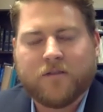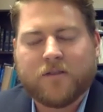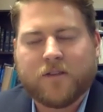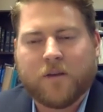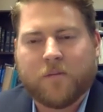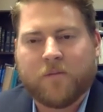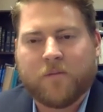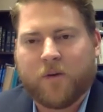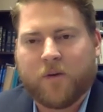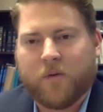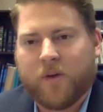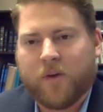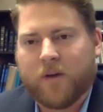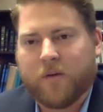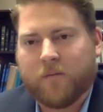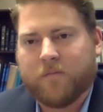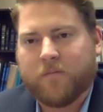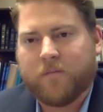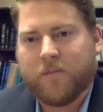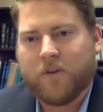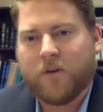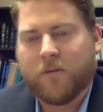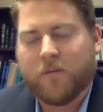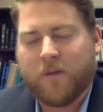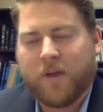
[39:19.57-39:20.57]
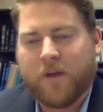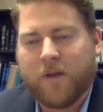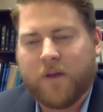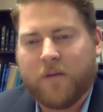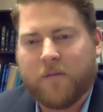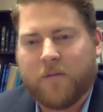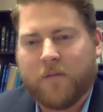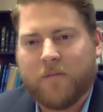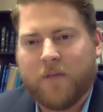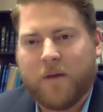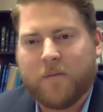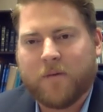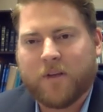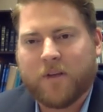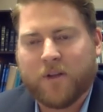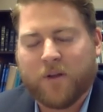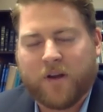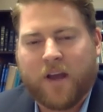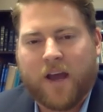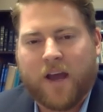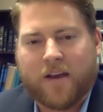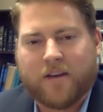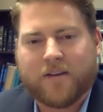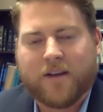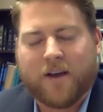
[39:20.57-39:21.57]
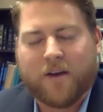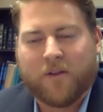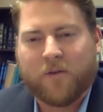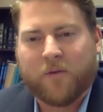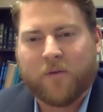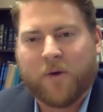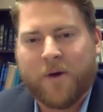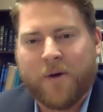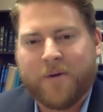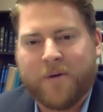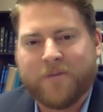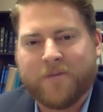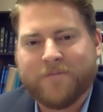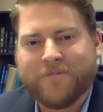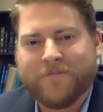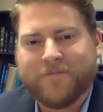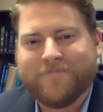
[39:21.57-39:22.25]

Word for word: something we could maybe look at down the road.